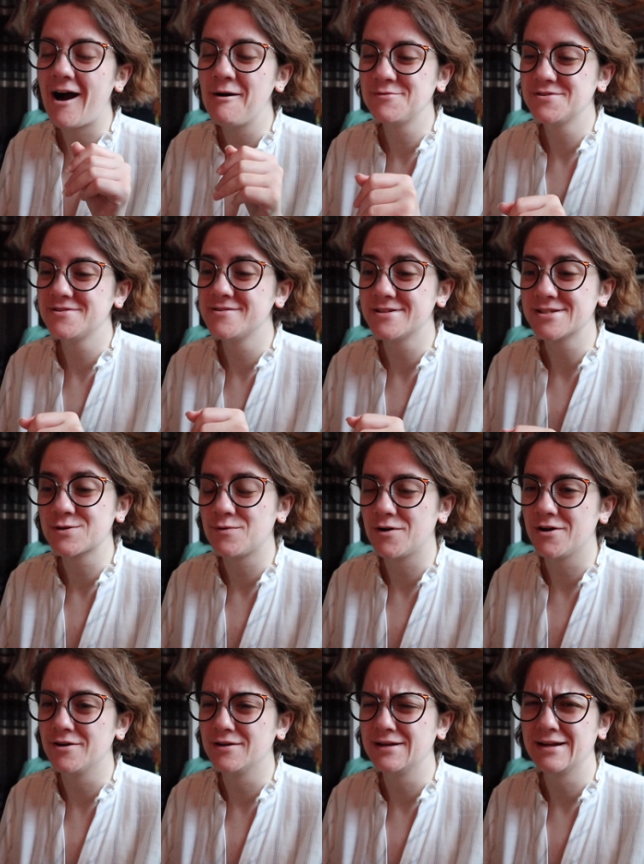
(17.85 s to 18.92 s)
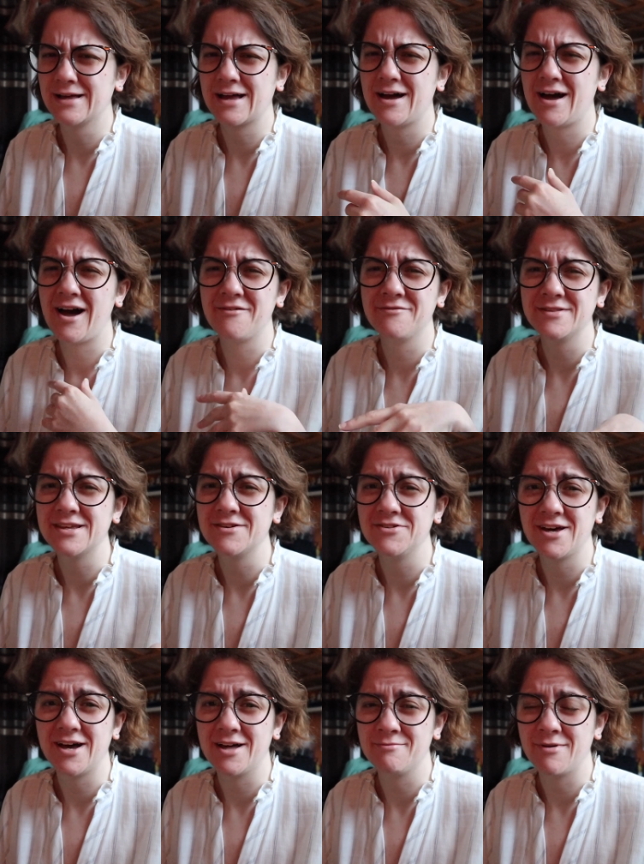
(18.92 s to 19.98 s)
I'm doing this quite early like I haven't
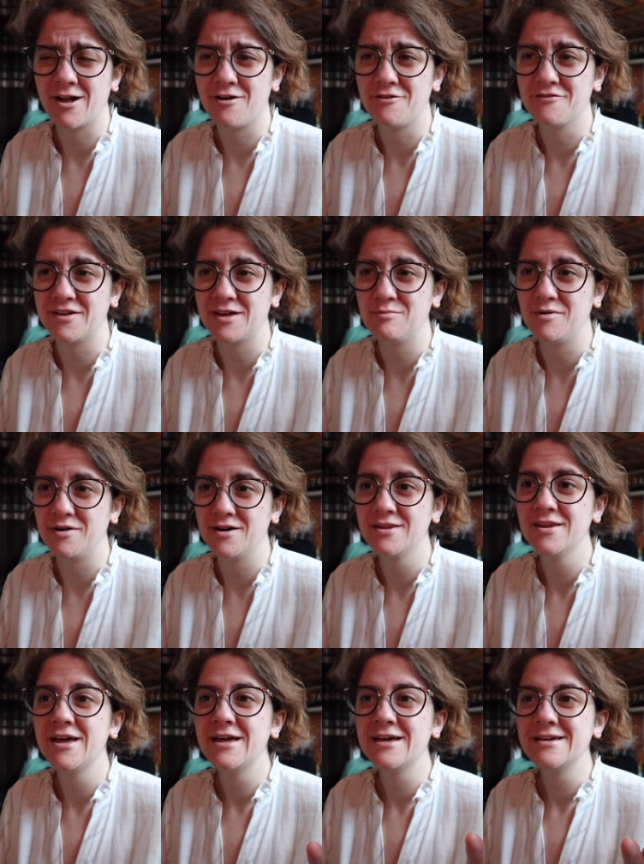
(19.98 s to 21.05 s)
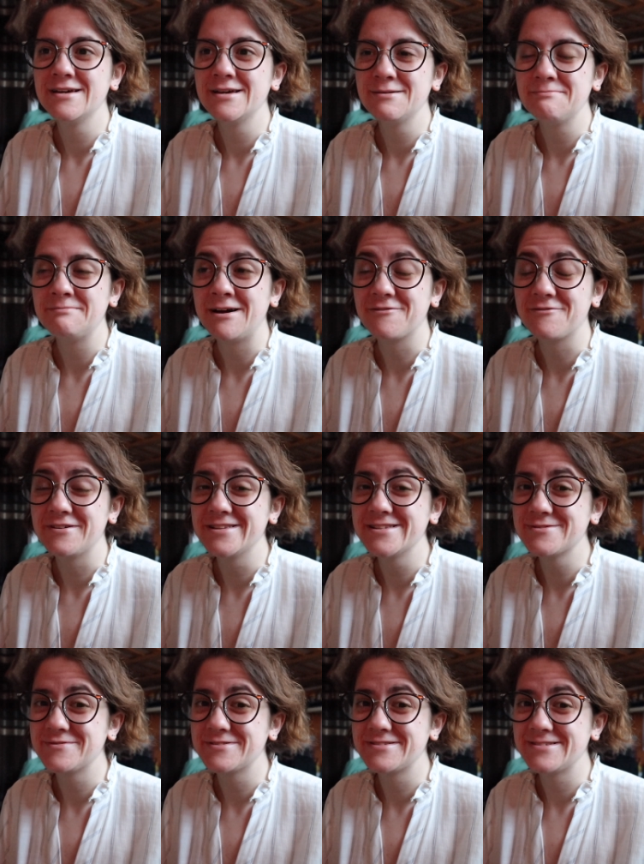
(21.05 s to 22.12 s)
even had my coffee but my
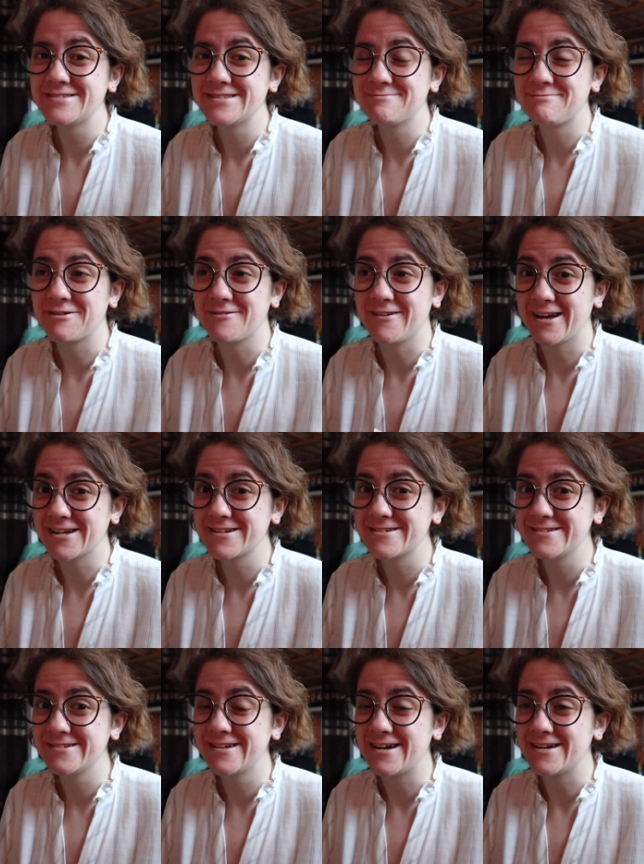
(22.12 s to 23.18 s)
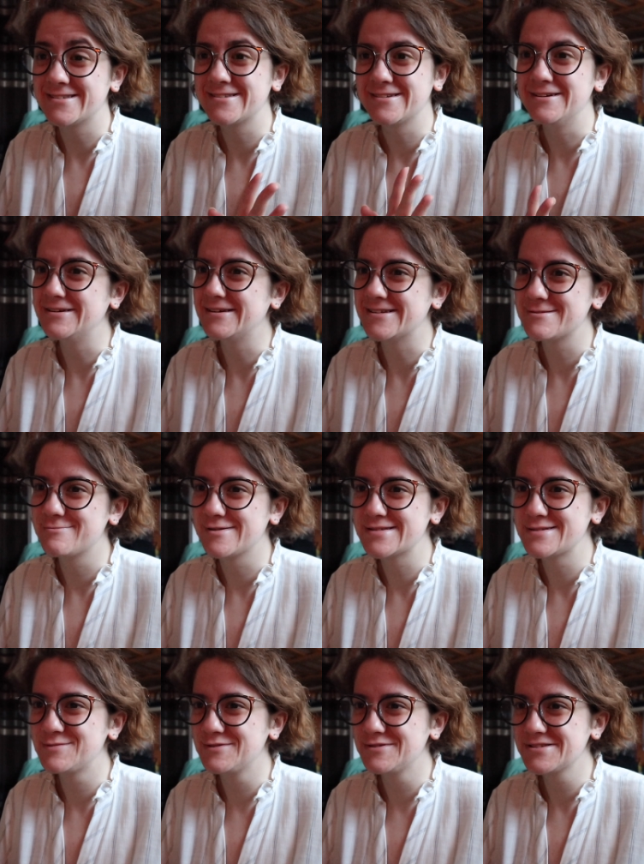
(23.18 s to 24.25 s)
friends want to see my reaction as early as
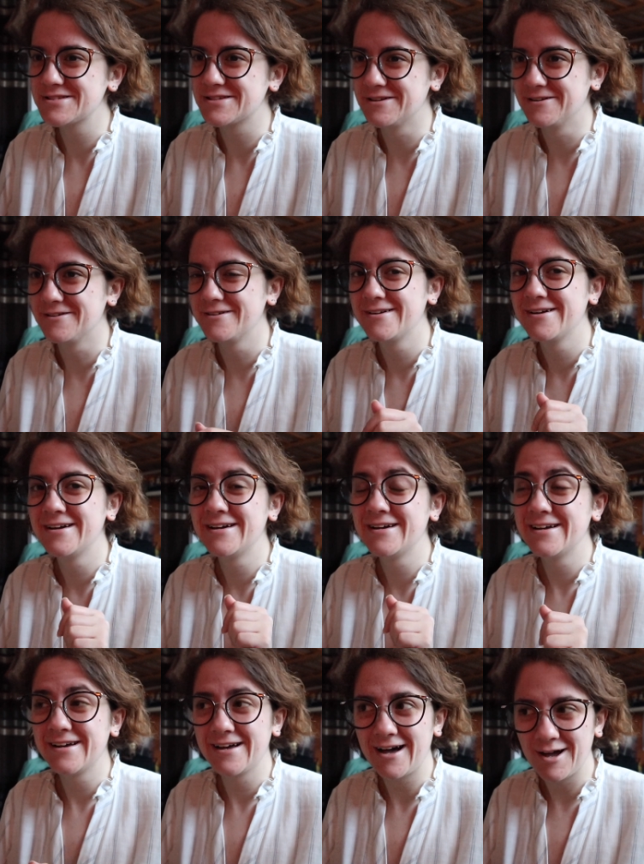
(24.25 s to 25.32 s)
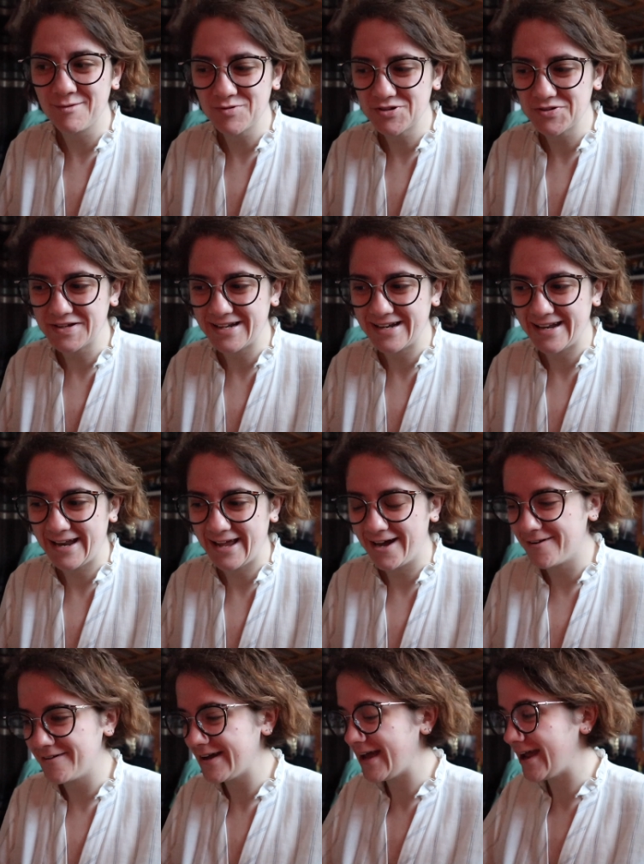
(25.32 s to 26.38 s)
possible so I'm doing it
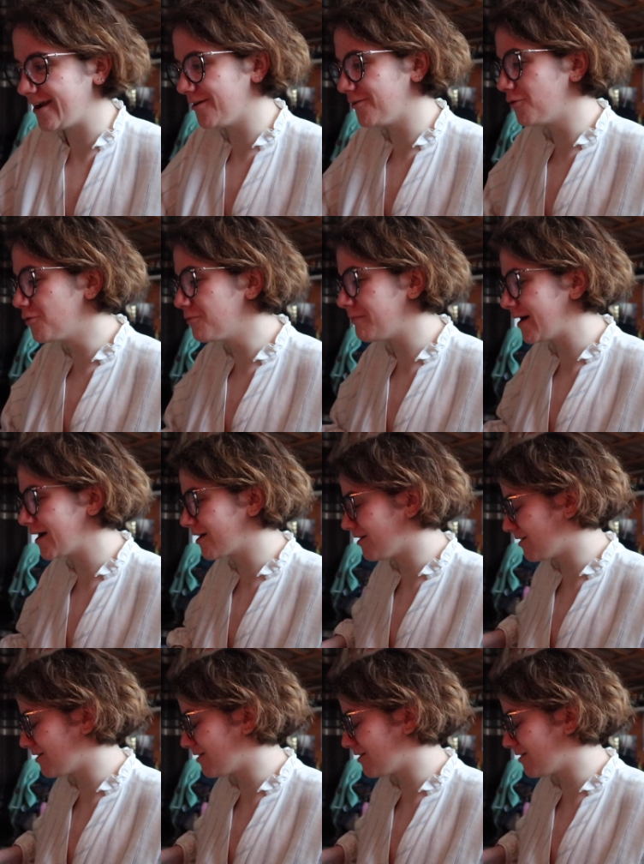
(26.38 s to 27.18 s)
now and oh my